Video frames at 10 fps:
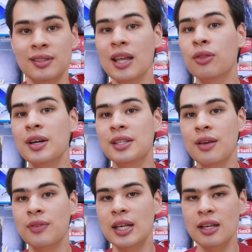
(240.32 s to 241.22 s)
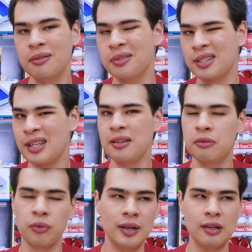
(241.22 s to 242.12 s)
Z370 and the
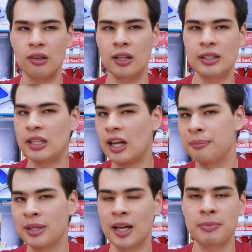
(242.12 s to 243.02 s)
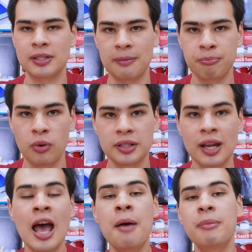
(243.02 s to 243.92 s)
Z390 coming up at some
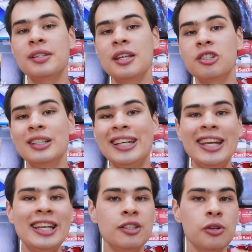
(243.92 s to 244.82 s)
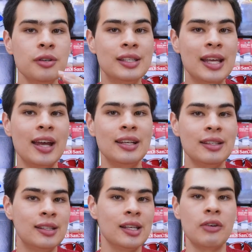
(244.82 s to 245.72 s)
point, but essentially it is your Z
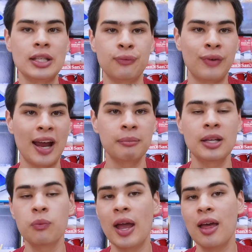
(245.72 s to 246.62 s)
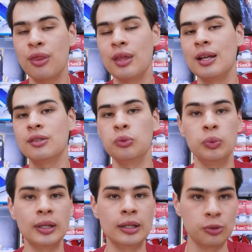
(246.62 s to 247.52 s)
series family where these
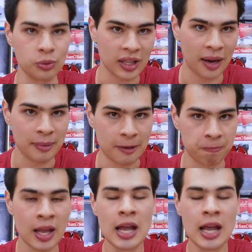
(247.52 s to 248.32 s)
really do come in.